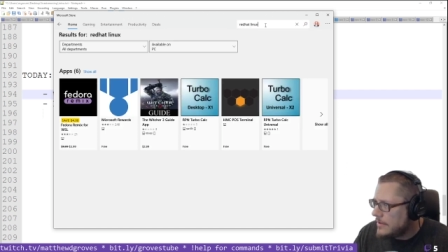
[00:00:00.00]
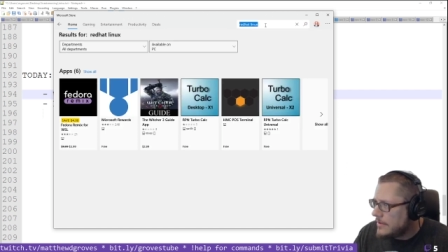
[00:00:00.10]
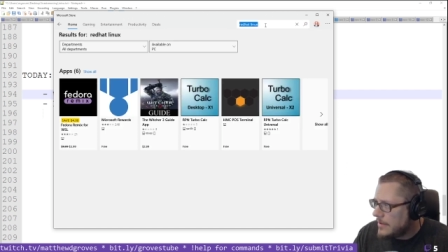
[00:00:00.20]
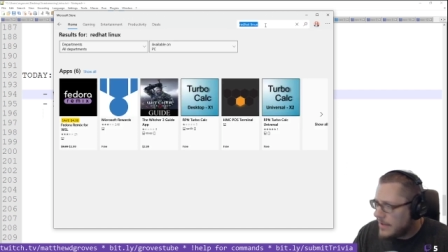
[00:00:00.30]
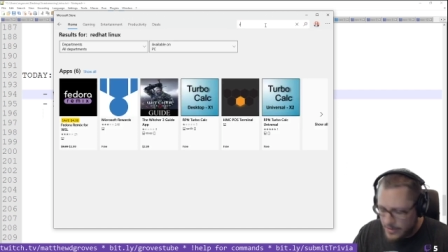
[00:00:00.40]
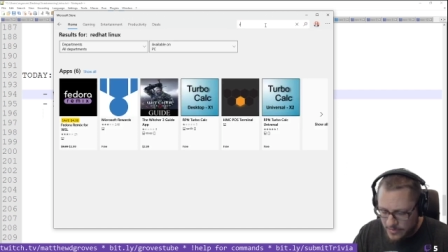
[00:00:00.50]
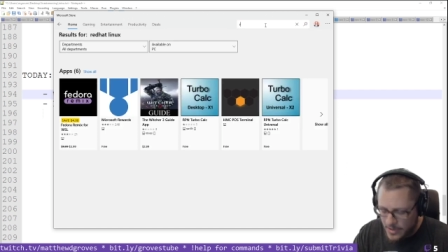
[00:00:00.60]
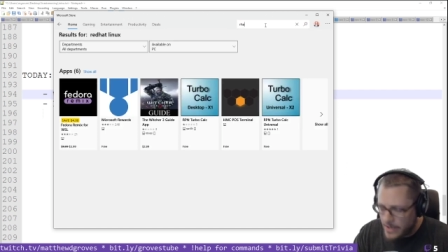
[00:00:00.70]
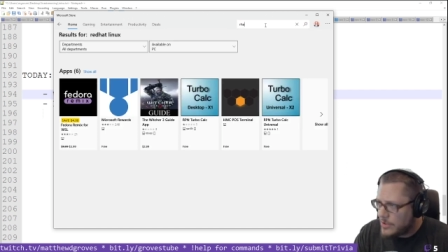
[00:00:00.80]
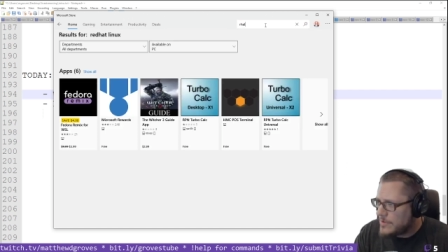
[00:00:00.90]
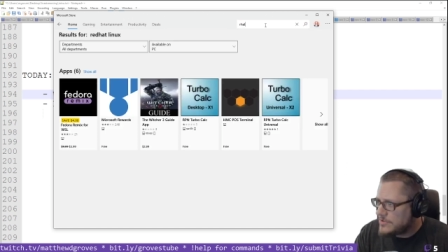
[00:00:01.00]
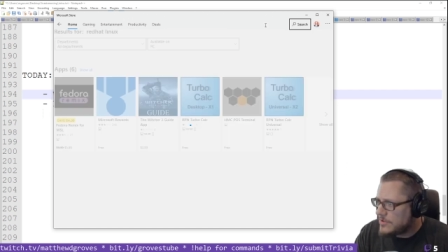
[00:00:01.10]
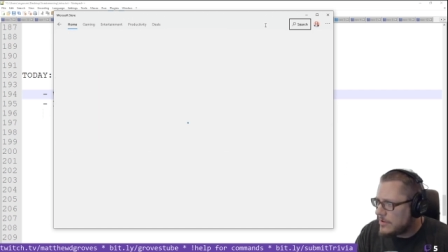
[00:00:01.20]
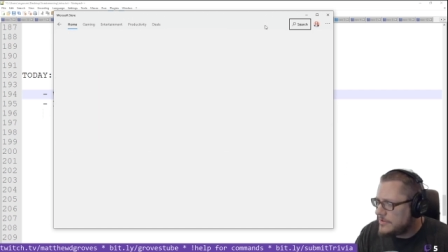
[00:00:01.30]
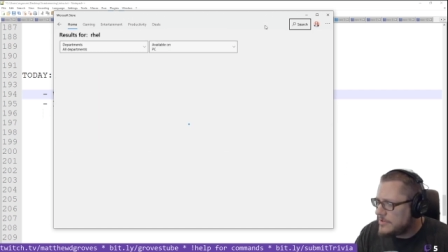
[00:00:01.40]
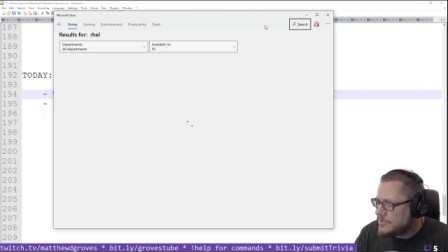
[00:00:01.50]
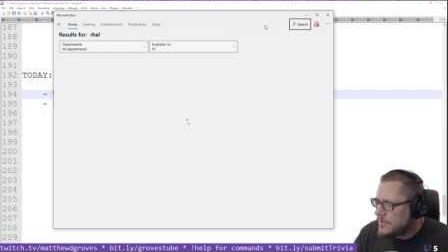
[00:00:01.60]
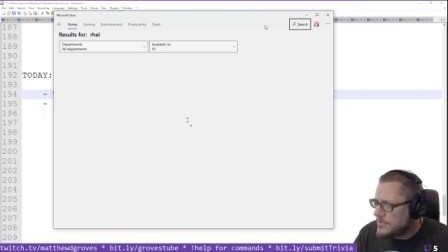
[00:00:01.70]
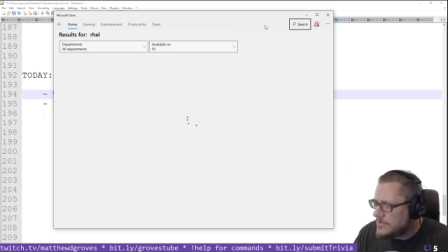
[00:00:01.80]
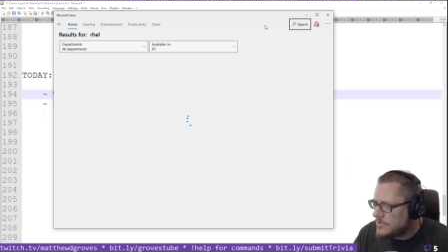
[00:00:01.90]
I don't know which all the
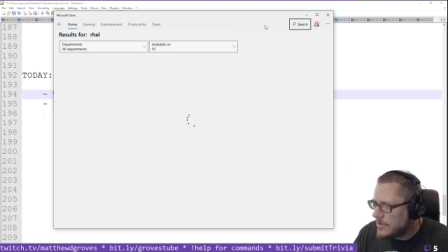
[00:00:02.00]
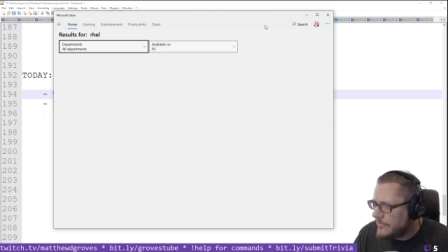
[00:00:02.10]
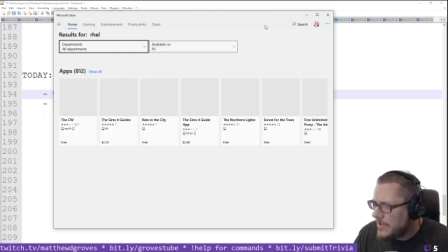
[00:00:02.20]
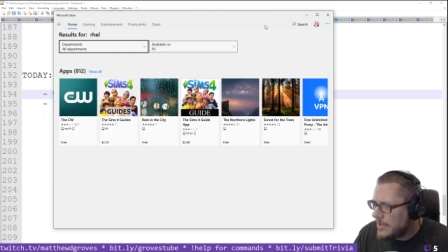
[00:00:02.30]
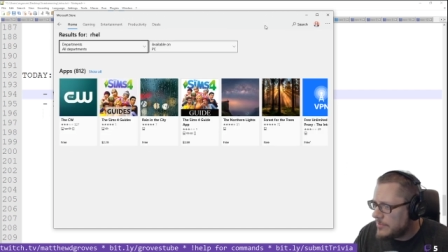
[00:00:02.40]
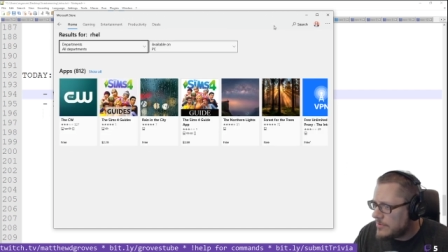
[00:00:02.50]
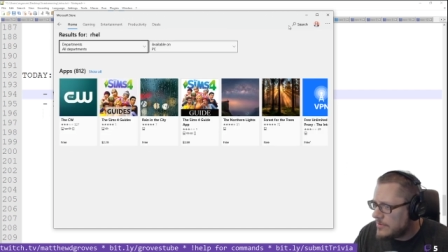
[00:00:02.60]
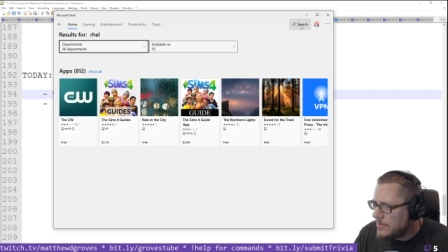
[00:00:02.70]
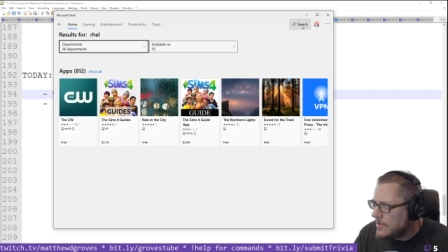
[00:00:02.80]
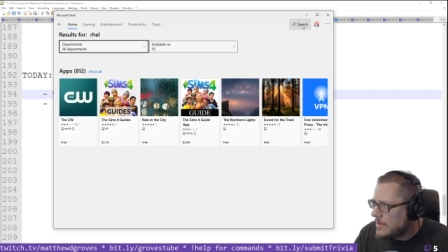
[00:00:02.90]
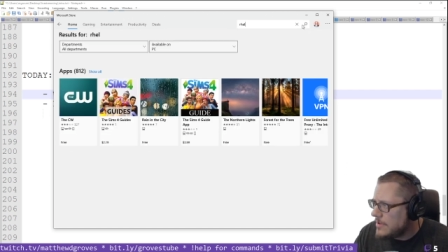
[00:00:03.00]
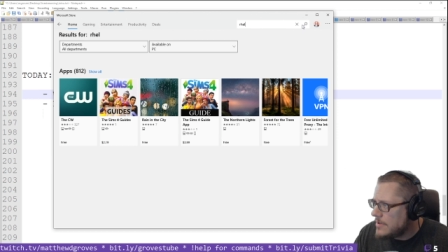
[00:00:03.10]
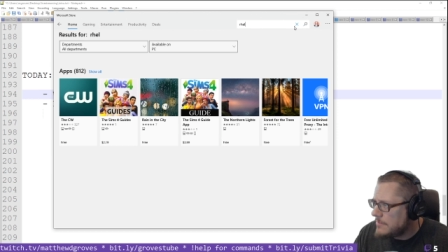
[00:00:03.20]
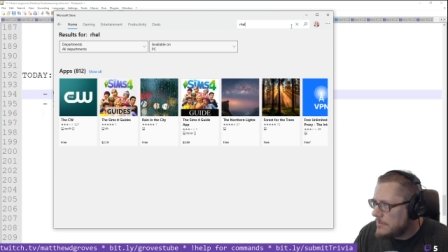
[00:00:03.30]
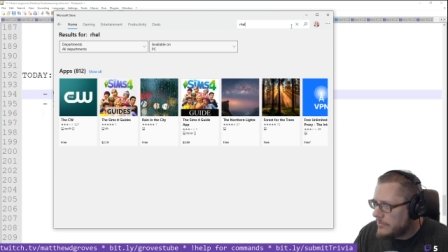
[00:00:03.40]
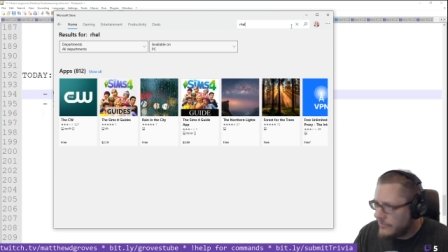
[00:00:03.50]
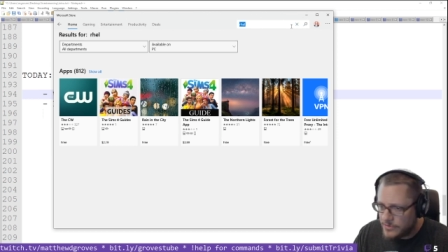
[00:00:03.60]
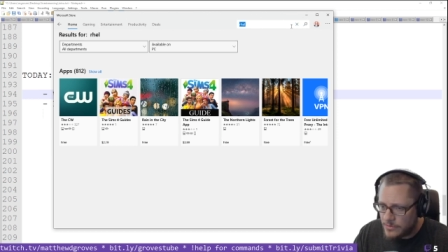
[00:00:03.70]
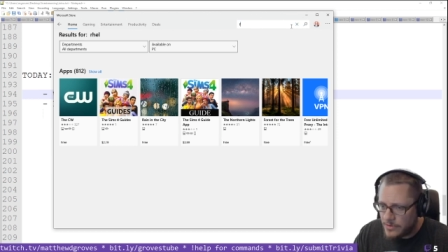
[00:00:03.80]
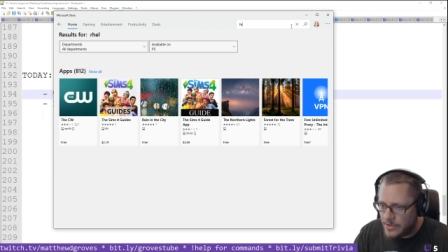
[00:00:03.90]
distributions are available. Maybe
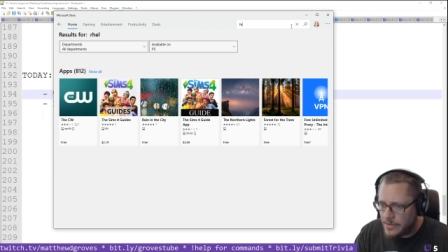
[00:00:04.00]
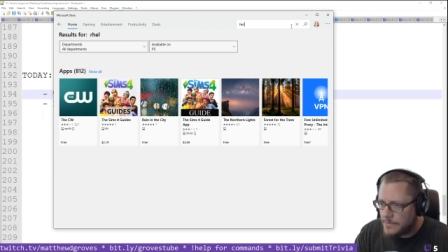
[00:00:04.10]
Fedora.